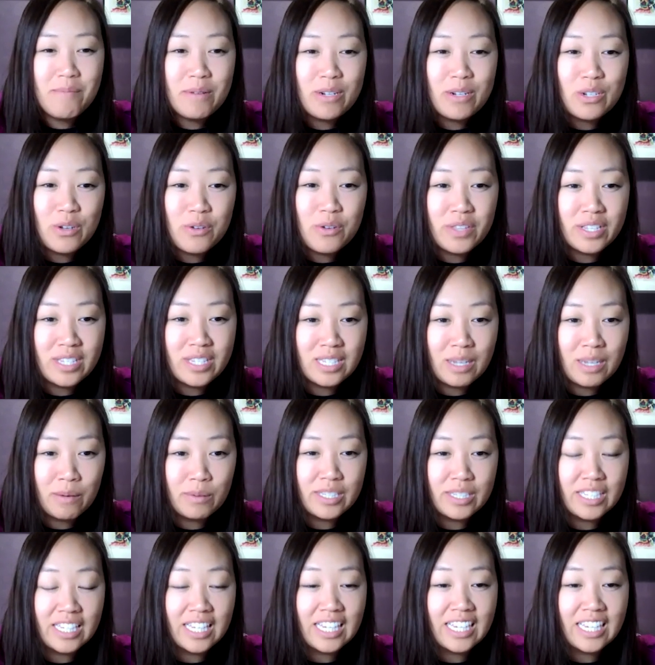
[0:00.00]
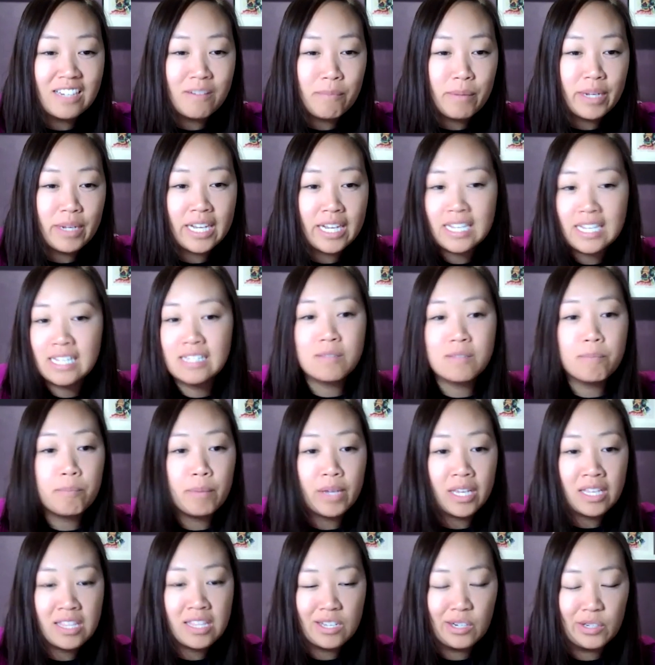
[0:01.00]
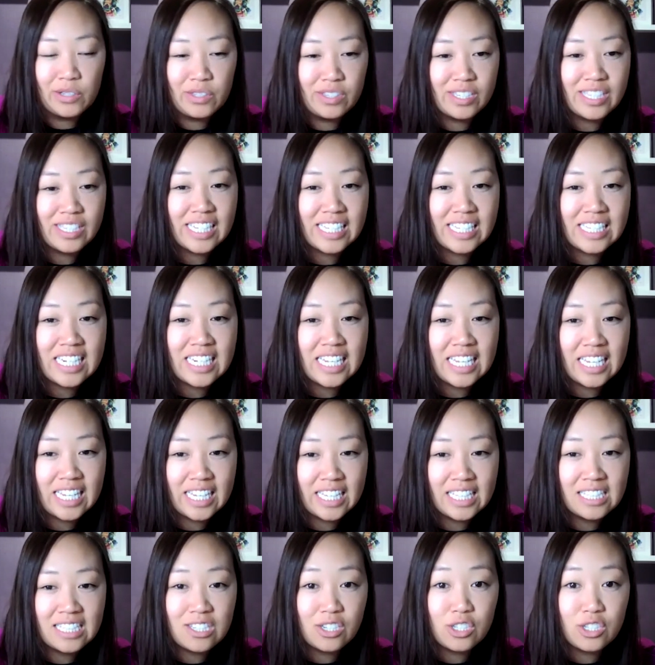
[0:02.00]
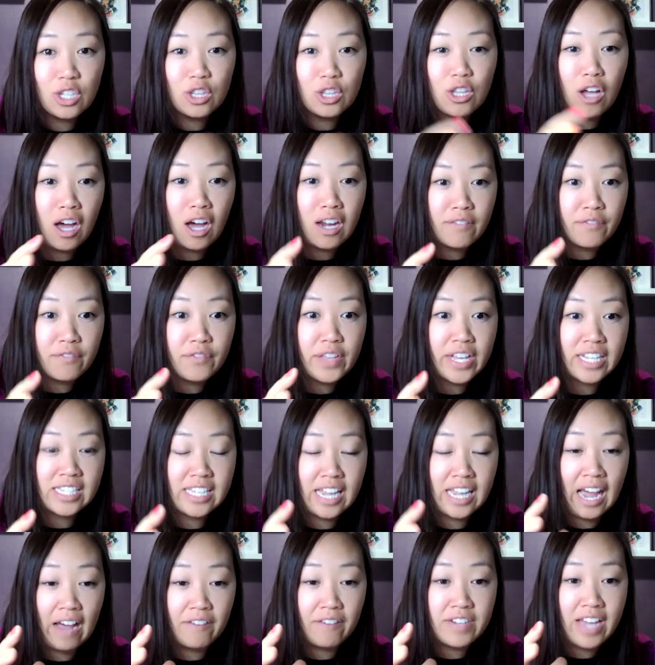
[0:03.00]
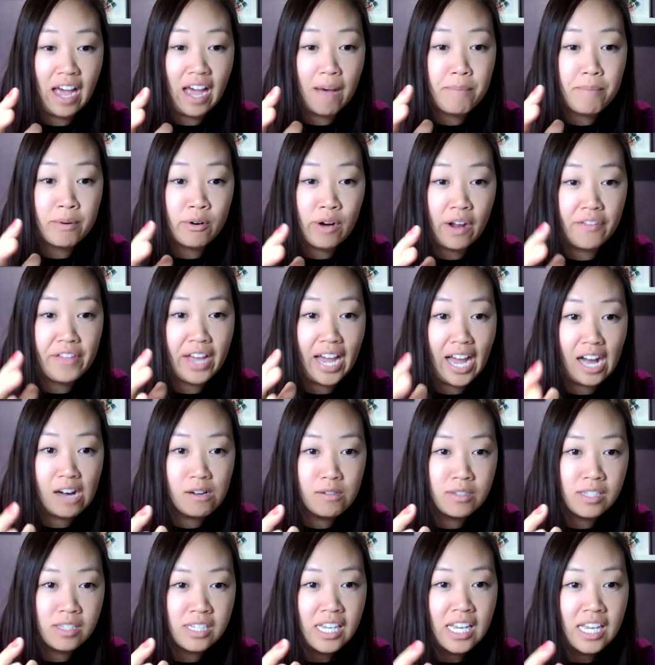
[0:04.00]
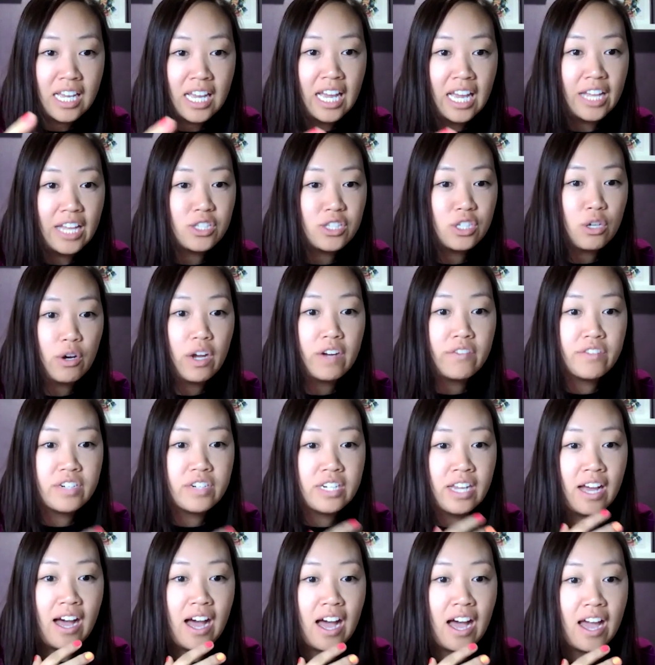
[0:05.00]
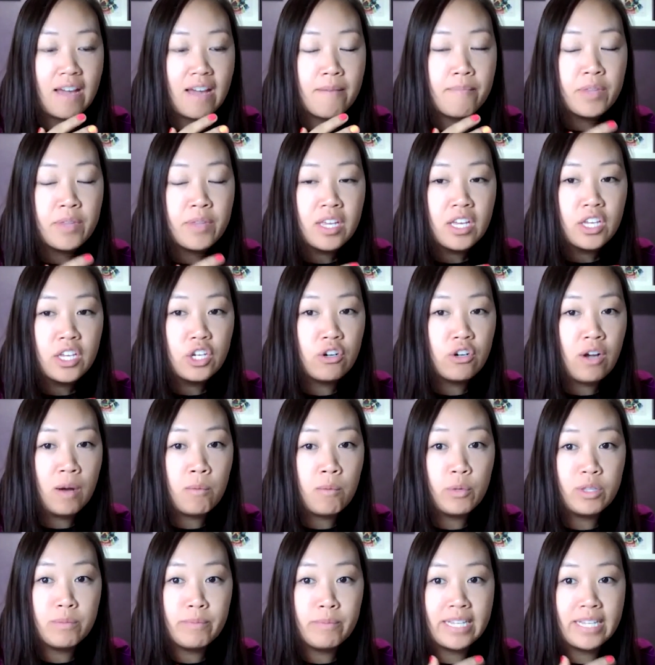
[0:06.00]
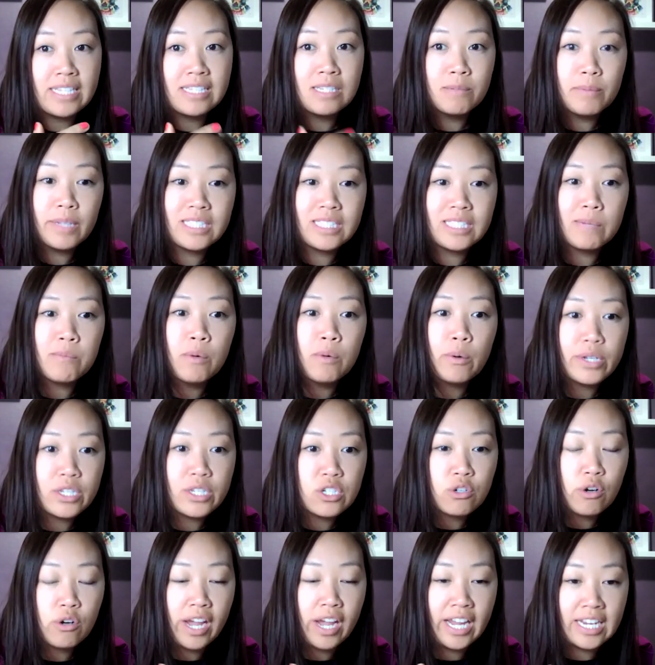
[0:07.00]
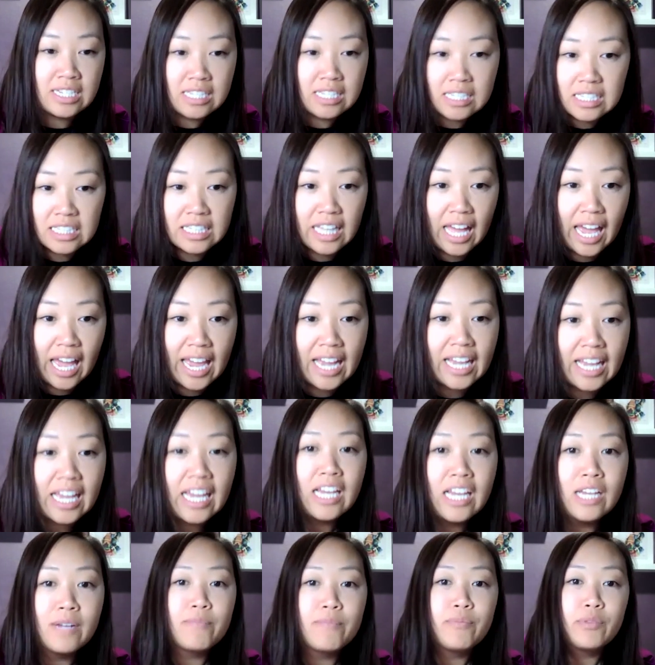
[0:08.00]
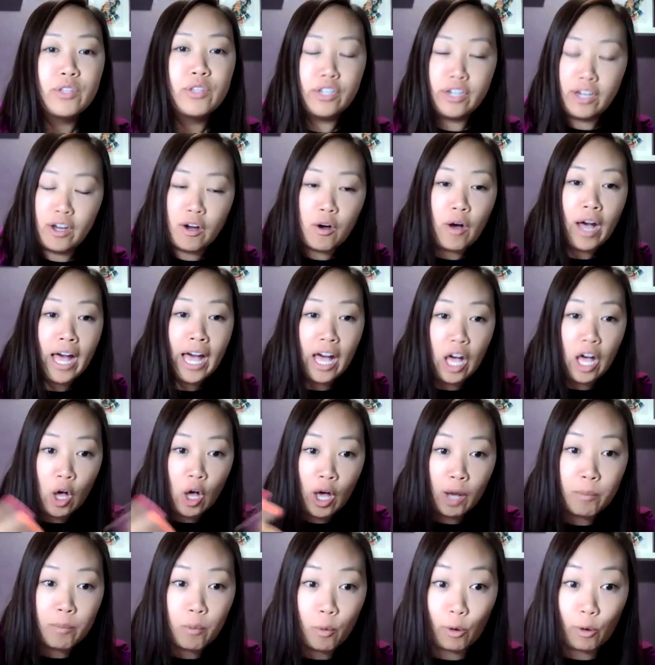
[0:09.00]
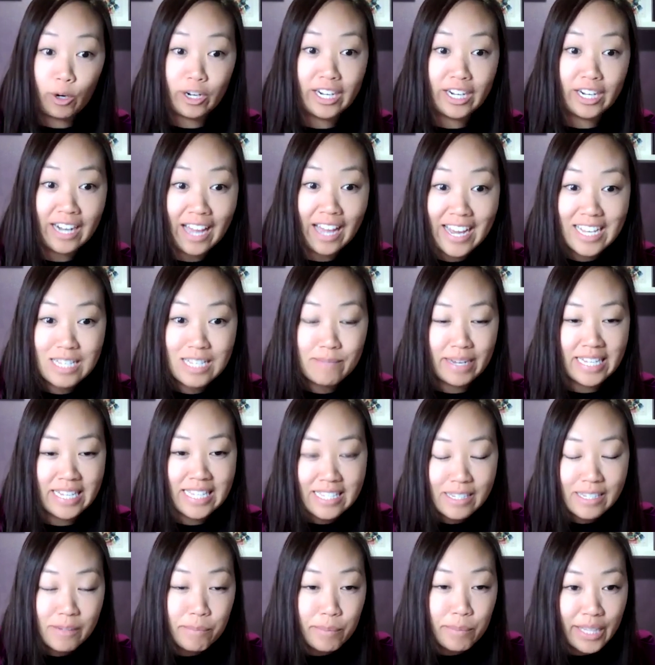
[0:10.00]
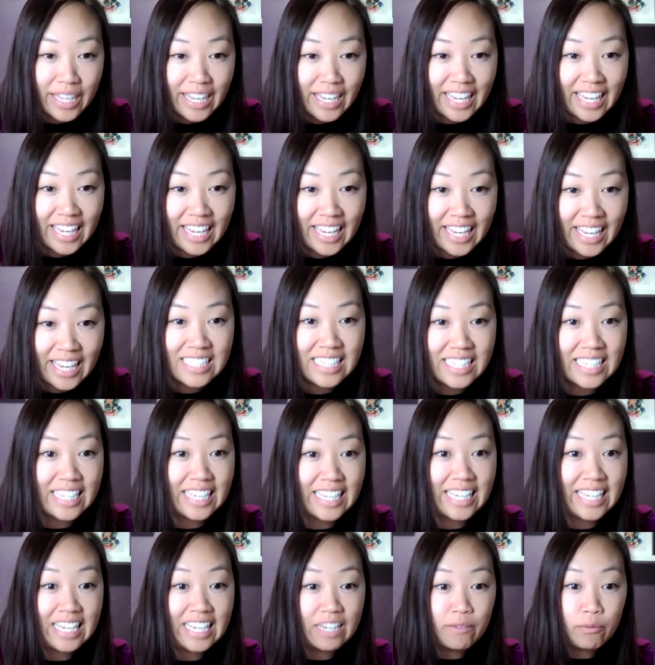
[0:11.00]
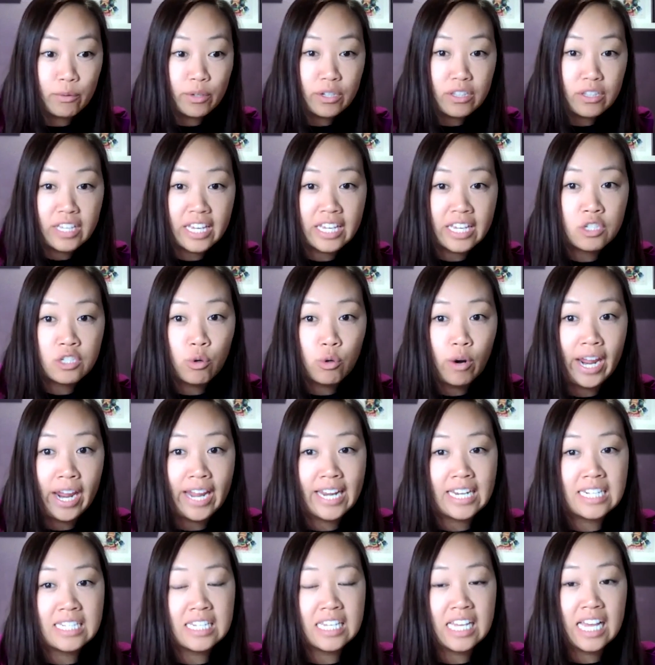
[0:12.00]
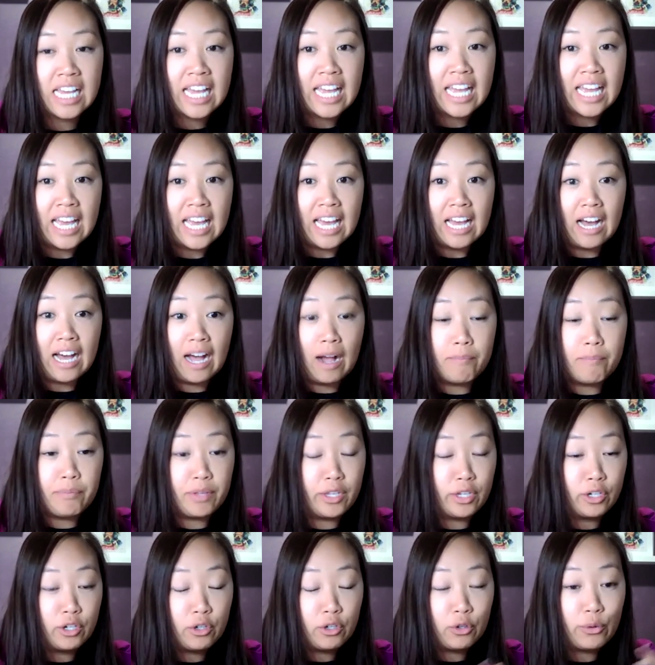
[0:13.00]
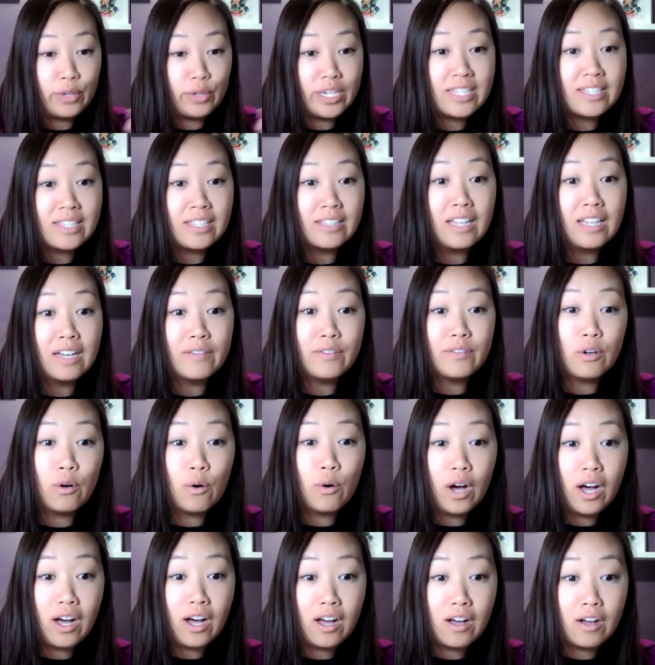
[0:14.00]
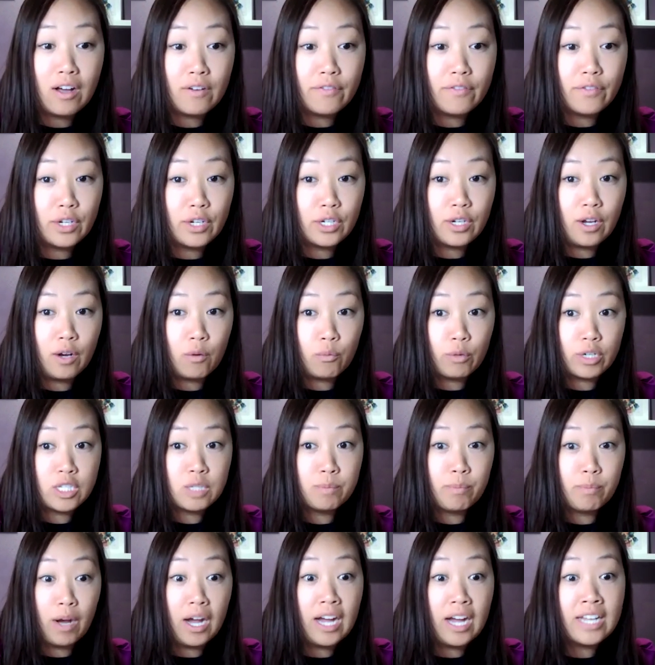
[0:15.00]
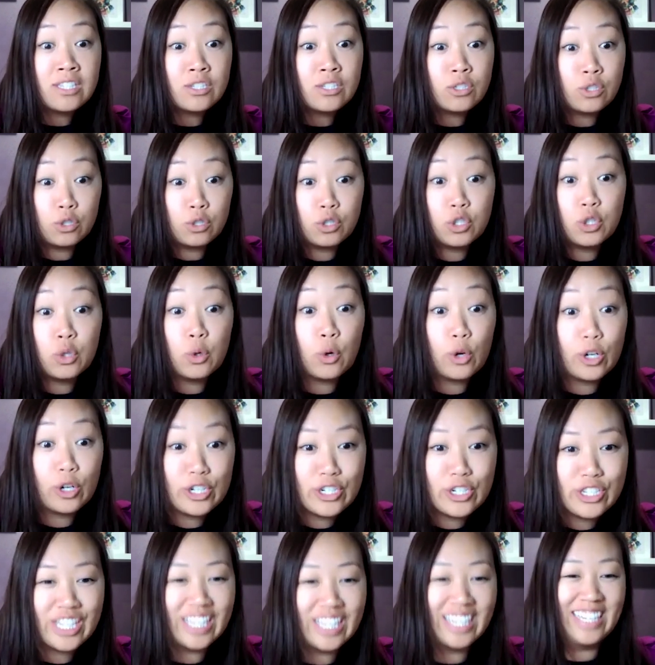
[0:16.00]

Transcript: I've been doing this since I was a kid because being the oldest 16 kids, there's a lot of things that have to happen around the house. And so every time, you know, I'm with my siblings, I'm always trying to like, you know, help organize my siblings, really trying to um, increase the level of response to chores